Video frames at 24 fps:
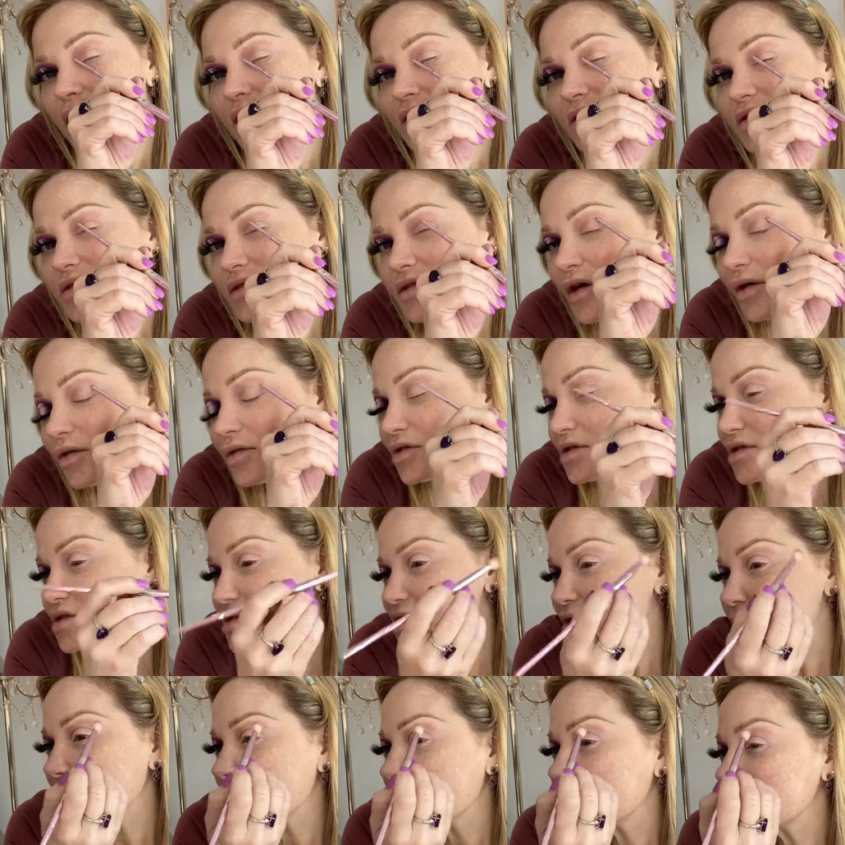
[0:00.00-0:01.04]
So just
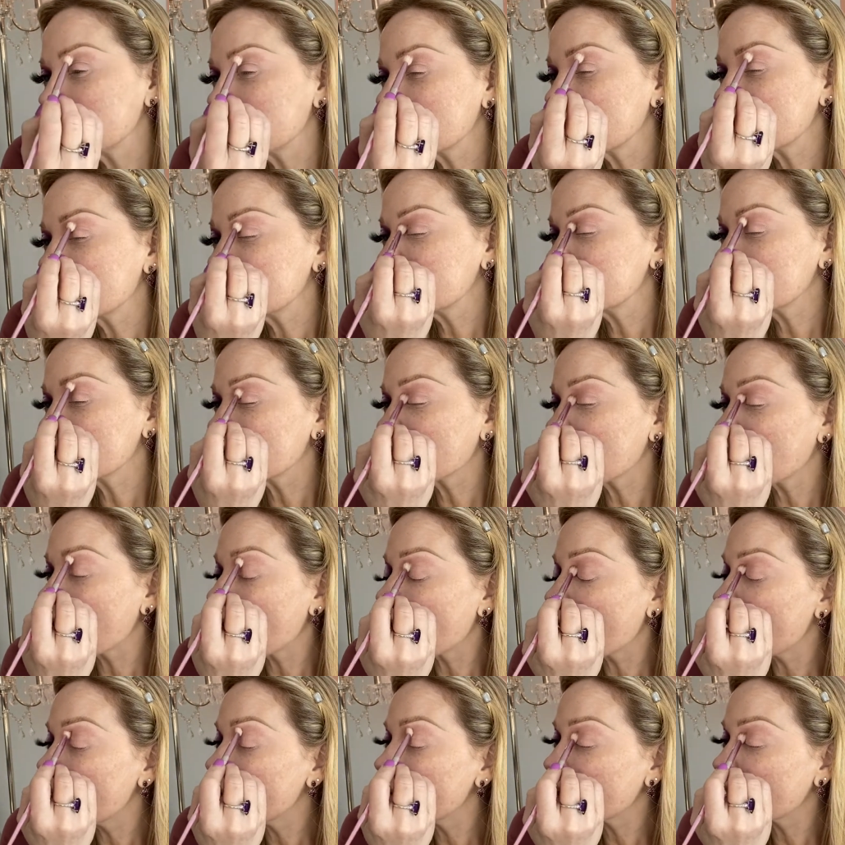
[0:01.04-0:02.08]
depending on your
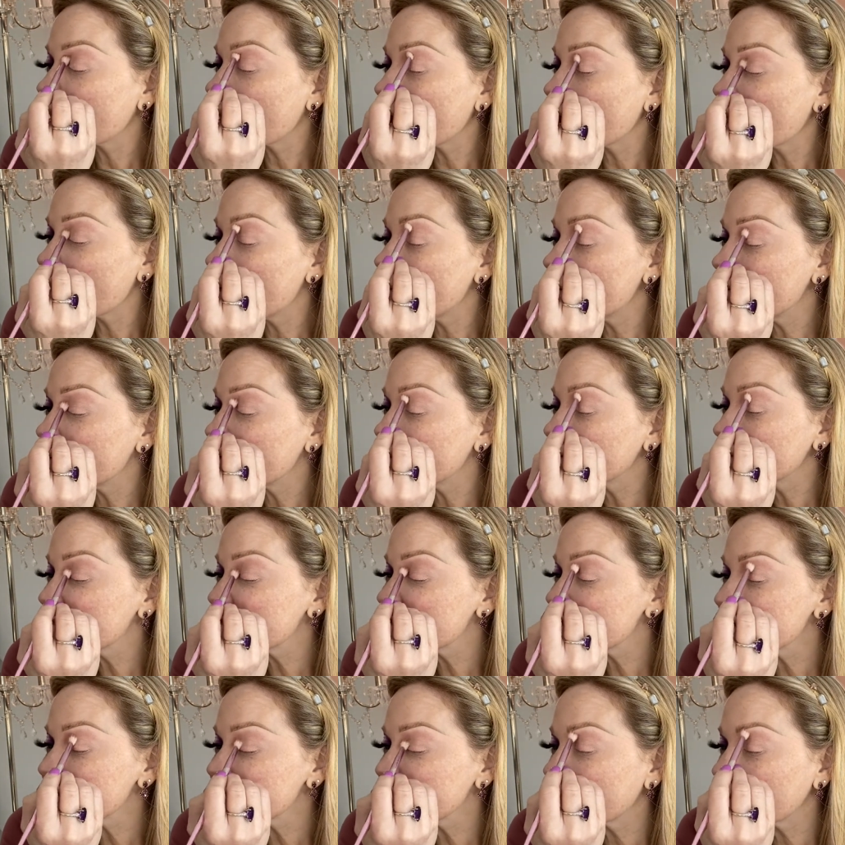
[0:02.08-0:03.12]
eye, but I'm
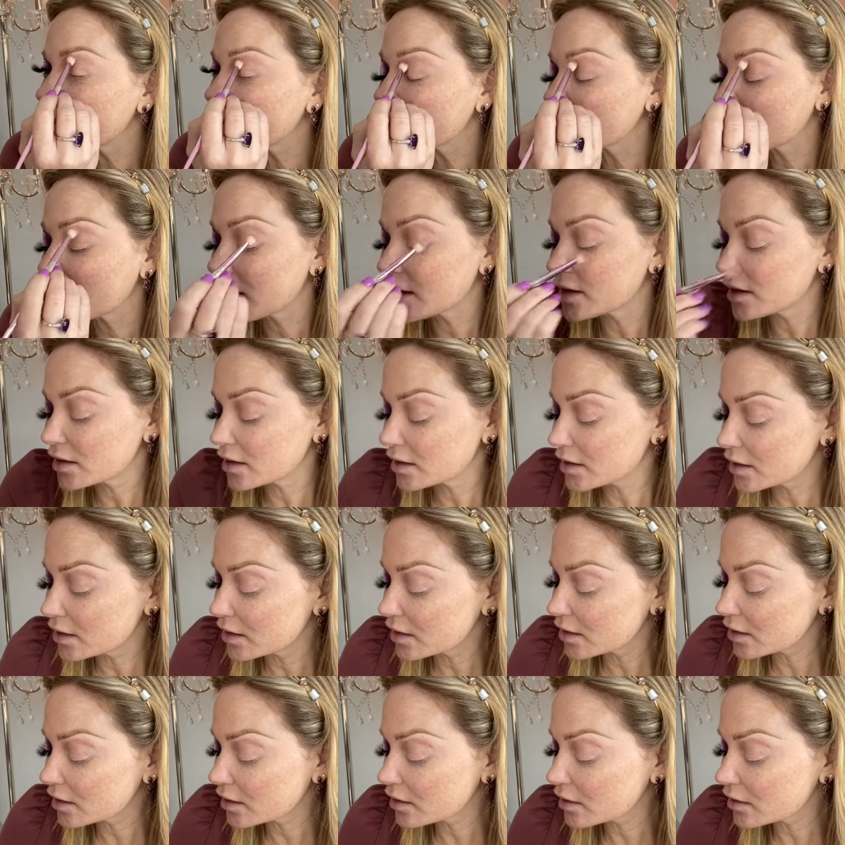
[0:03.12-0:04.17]
just
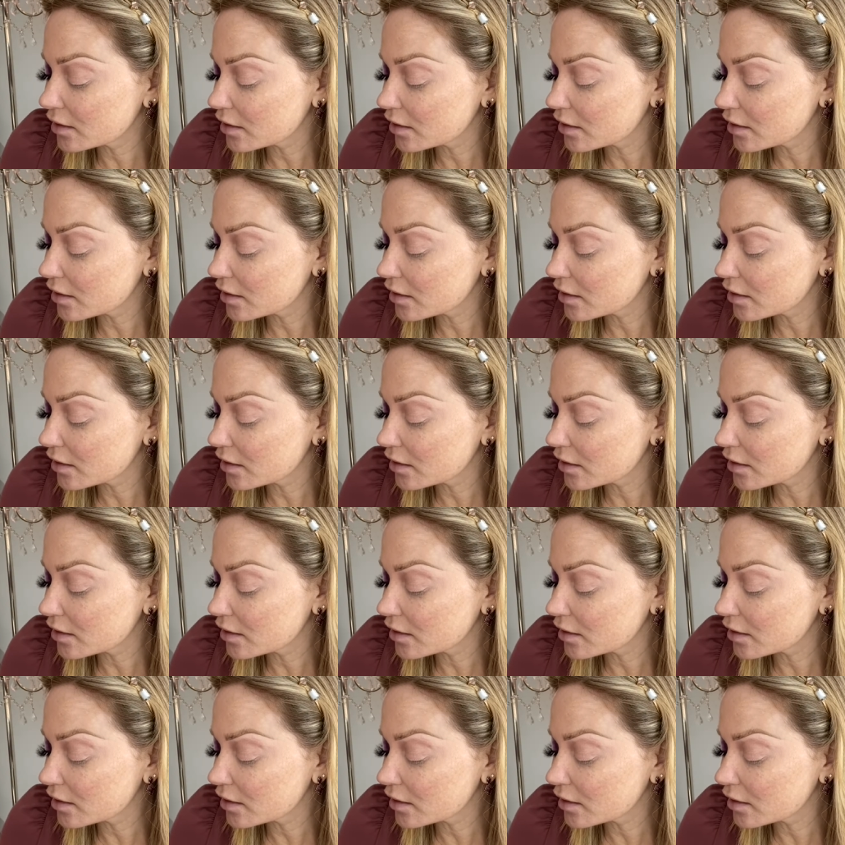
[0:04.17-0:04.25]
blending